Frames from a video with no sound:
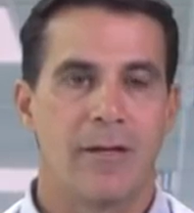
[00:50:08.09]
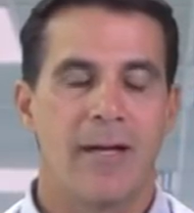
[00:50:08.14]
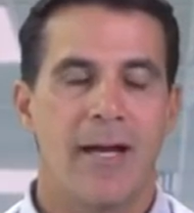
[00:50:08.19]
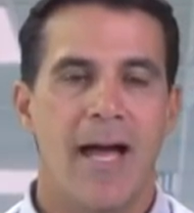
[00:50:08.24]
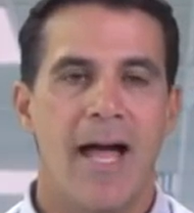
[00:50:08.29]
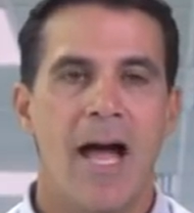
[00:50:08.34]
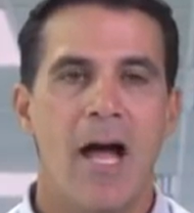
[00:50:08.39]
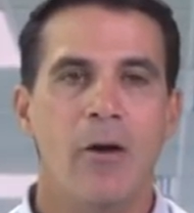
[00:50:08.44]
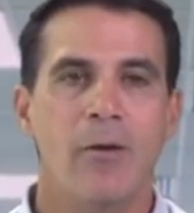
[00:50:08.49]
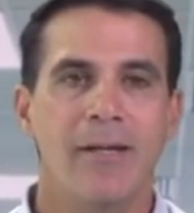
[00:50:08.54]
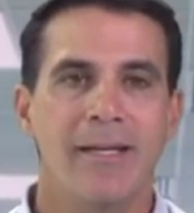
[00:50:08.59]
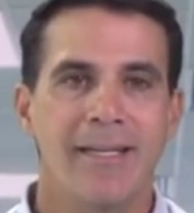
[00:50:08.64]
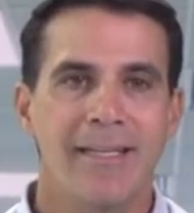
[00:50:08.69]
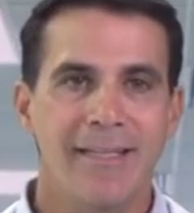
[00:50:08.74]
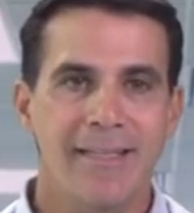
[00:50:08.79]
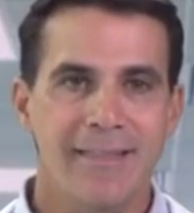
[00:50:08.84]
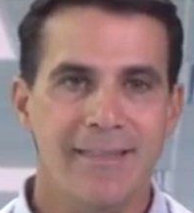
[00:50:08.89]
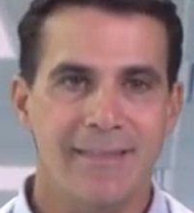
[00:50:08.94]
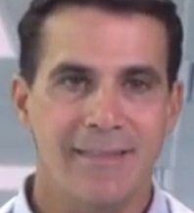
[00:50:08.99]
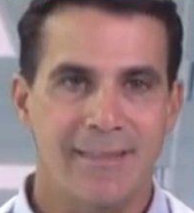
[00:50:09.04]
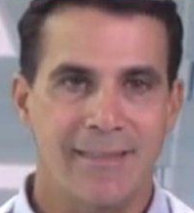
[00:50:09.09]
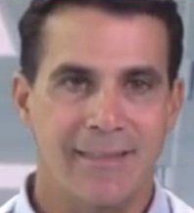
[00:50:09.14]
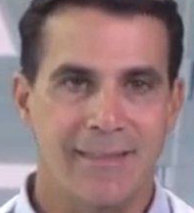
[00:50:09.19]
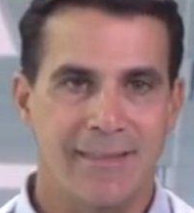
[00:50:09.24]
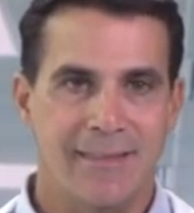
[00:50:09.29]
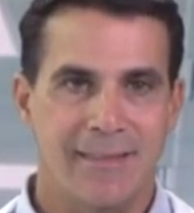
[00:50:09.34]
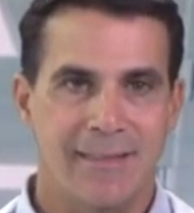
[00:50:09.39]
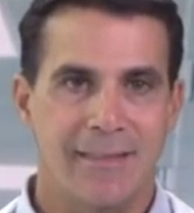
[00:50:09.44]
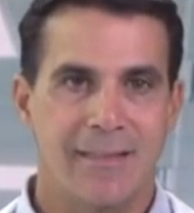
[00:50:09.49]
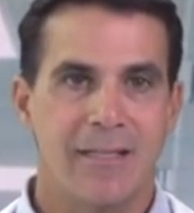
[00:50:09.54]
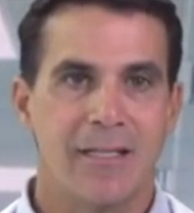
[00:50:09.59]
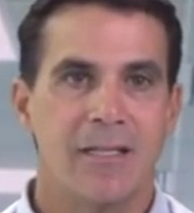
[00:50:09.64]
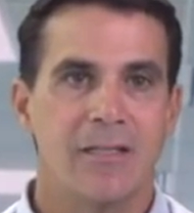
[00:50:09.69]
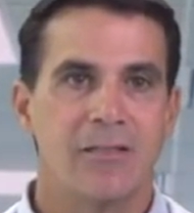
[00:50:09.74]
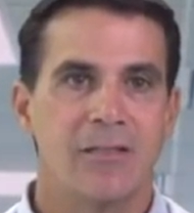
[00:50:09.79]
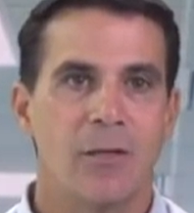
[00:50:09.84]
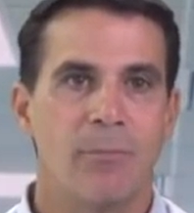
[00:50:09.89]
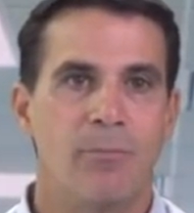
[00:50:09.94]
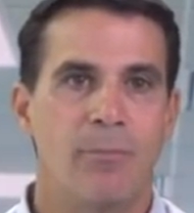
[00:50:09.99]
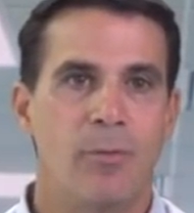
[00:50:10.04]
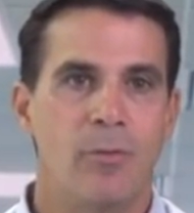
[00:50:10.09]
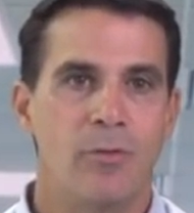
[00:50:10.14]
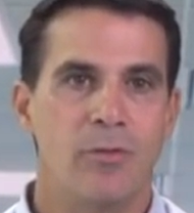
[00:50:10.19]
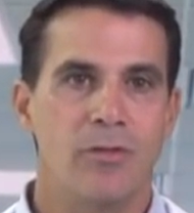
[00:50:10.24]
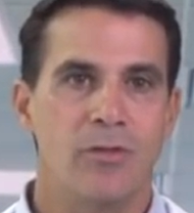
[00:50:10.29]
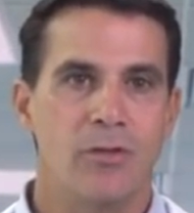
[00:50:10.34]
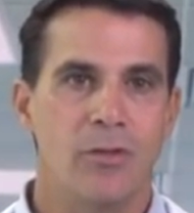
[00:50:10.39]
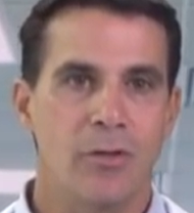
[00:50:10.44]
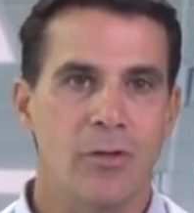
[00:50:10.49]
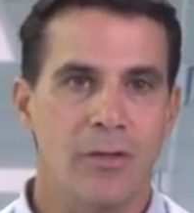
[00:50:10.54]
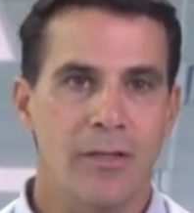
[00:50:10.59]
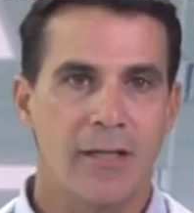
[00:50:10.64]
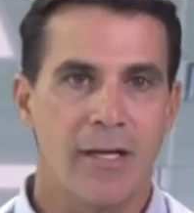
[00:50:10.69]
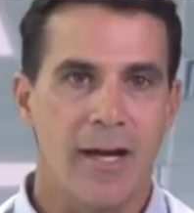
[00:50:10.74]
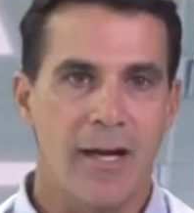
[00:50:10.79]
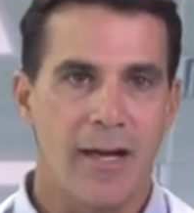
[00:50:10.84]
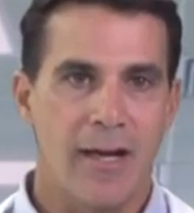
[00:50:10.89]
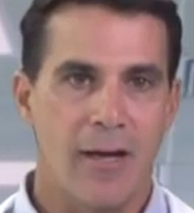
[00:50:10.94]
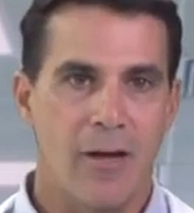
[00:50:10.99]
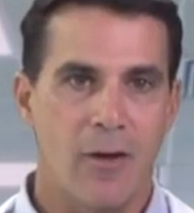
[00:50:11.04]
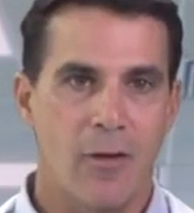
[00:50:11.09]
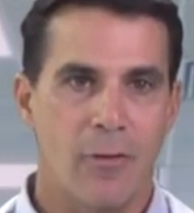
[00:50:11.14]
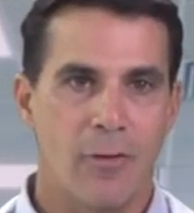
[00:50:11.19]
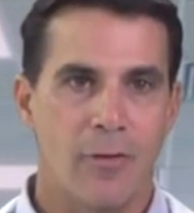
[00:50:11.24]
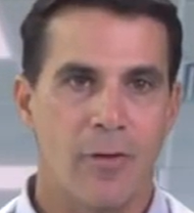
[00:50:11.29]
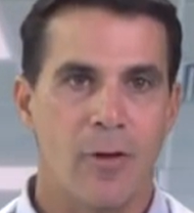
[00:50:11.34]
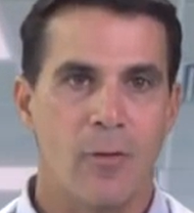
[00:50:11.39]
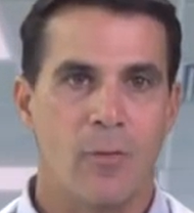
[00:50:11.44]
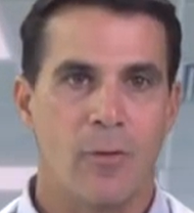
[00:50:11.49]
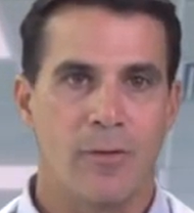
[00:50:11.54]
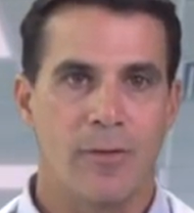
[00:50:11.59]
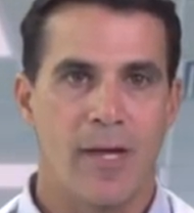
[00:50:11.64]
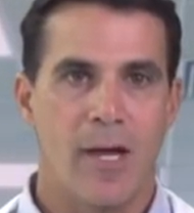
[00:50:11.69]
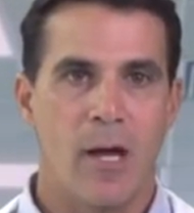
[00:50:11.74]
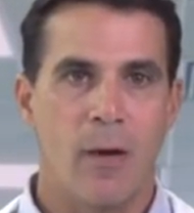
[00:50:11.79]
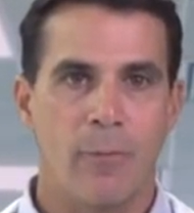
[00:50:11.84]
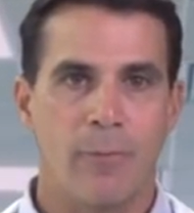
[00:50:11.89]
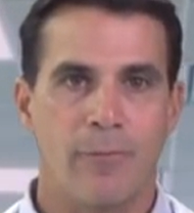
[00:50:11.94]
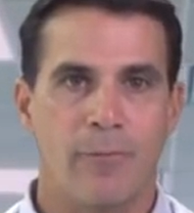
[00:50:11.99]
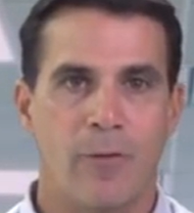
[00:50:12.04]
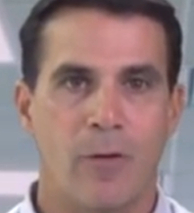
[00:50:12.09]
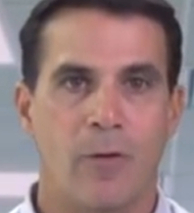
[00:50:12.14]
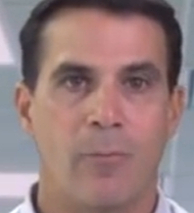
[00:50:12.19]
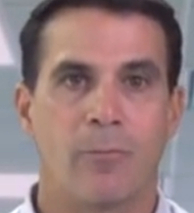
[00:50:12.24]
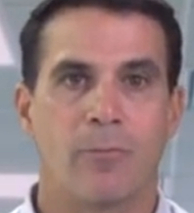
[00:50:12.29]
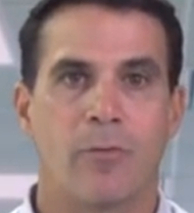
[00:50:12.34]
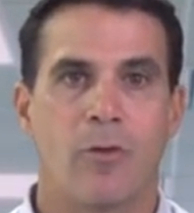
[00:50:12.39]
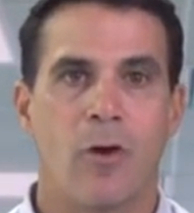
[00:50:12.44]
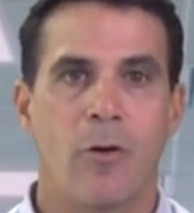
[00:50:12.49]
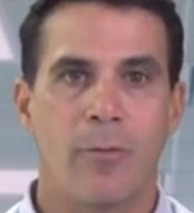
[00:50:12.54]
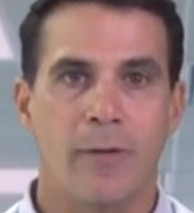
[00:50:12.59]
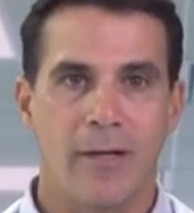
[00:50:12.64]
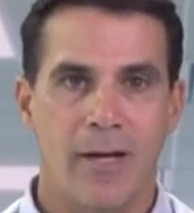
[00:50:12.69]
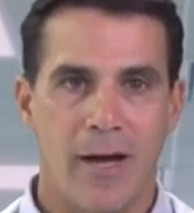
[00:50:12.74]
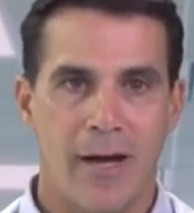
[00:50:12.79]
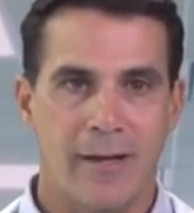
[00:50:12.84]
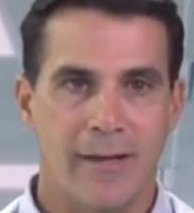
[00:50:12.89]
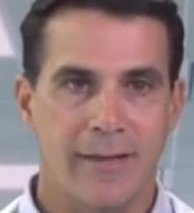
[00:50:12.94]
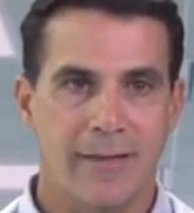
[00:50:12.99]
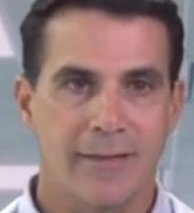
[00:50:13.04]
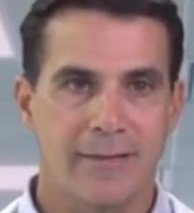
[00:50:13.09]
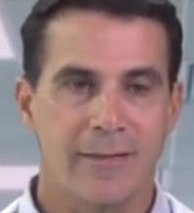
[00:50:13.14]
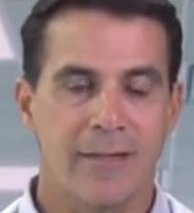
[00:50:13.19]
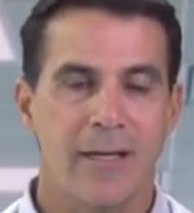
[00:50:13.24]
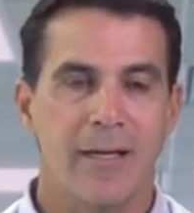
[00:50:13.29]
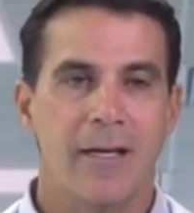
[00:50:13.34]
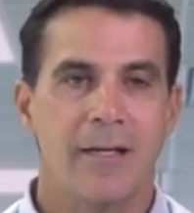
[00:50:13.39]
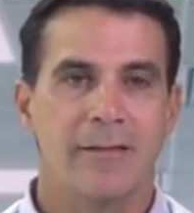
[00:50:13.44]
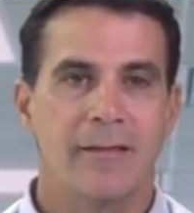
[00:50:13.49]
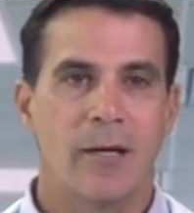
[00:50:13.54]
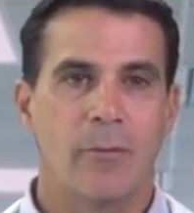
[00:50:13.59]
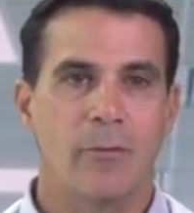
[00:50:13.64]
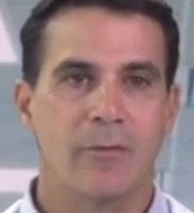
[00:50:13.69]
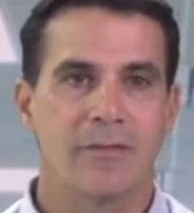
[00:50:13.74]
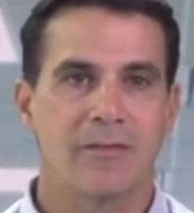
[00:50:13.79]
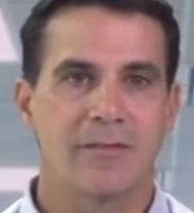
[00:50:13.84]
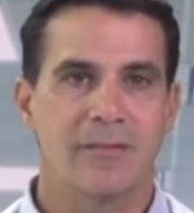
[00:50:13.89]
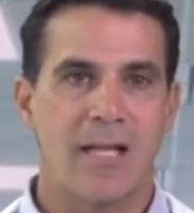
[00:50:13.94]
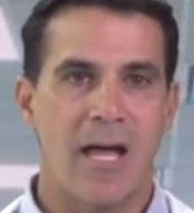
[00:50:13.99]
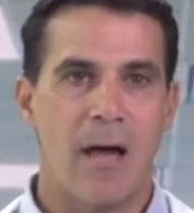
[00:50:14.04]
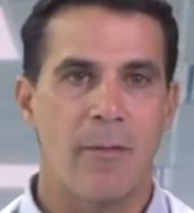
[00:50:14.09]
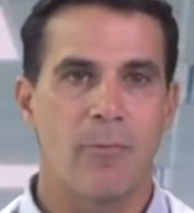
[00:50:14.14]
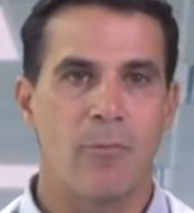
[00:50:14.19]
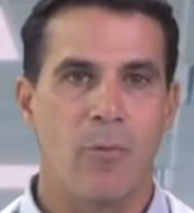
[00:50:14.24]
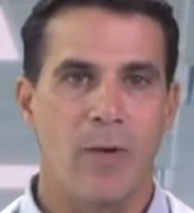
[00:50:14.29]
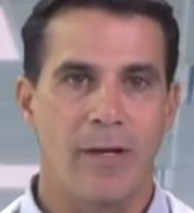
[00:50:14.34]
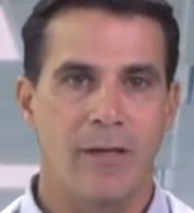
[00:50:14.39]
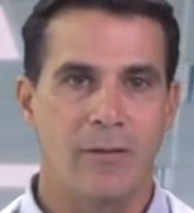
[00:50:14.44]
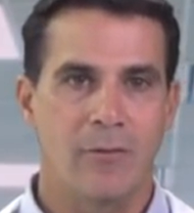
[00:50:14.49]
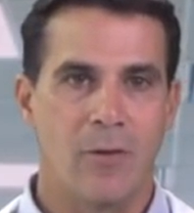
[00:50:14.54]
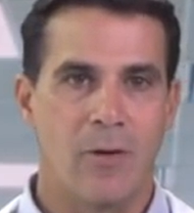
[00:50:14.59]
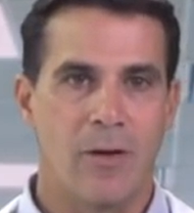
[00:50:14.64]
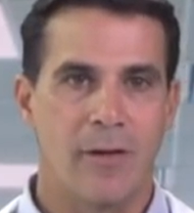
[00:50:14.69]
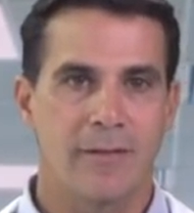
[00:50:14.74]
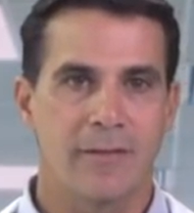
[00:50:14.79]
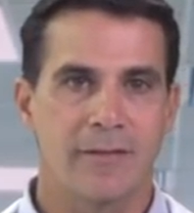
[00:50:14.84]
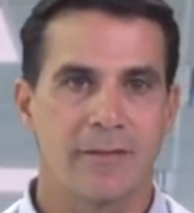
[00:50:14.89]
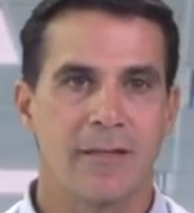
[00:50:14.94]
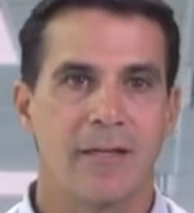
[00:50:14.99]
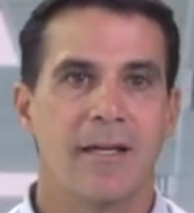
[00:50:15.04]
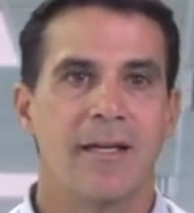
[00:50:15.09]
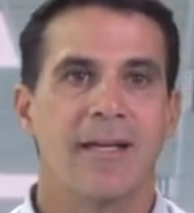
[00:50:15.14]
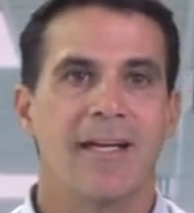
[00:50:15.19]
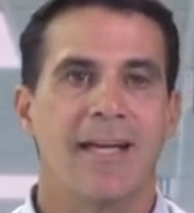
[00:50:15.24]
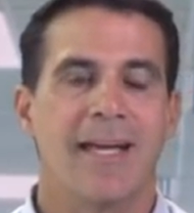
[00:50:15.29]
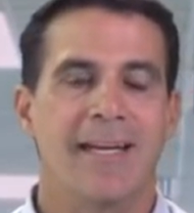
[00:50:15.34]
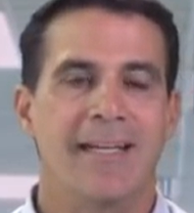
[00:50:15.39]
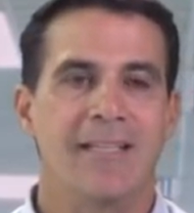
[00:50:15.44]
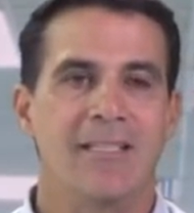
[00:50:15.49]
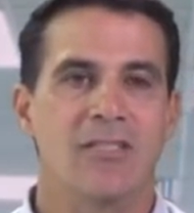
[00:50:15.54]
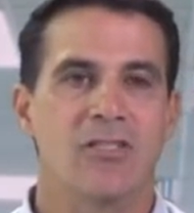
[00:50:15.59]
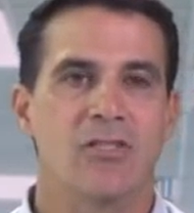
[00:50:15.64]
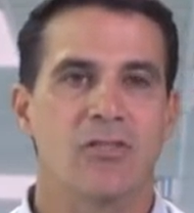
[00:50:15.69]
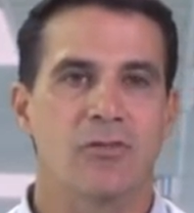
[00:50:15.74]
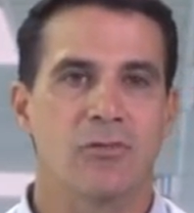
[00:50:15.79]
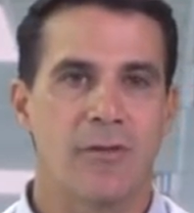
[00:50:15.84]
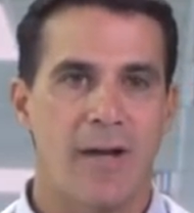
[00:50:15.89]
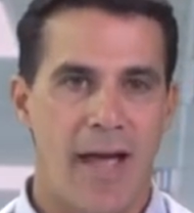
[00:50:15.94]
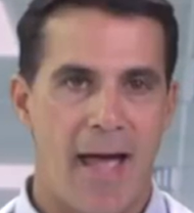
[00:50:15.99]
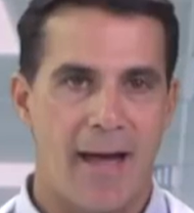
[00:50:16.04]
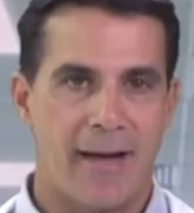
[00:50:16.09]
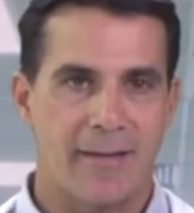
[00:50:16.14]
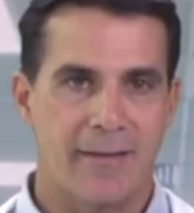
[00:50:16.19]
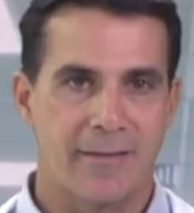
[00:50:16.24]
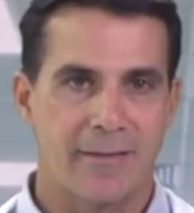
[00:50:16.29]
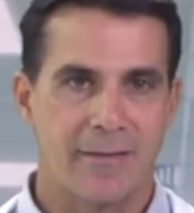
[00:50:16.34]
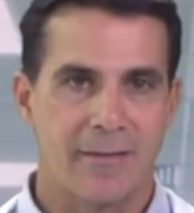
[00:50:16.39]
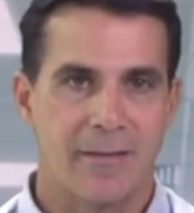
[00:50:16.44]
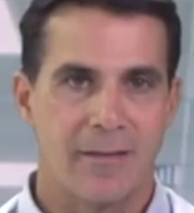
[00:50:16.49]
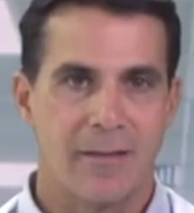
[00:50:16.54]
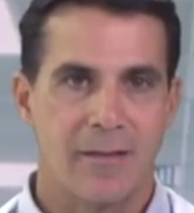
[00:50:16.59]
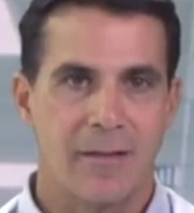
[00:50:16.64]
How easy is it to boost your gut health with helpful probiotics that will stop weight loss in its tracks